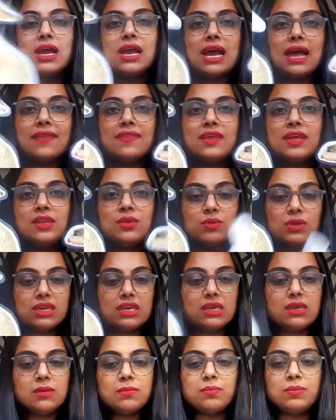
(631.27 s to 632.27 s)
And then you
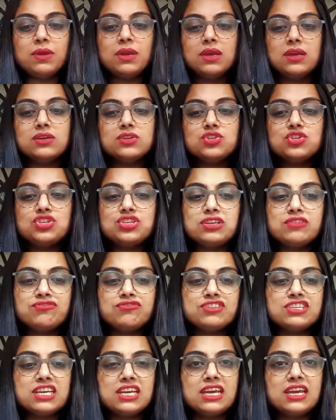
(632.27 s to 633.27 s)
keep
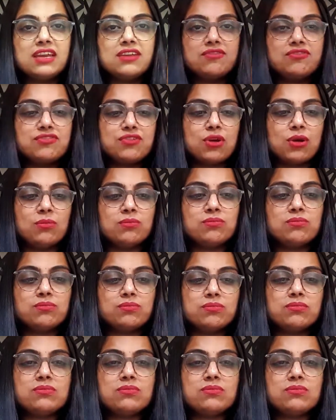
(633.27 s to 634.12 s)
shifting it from,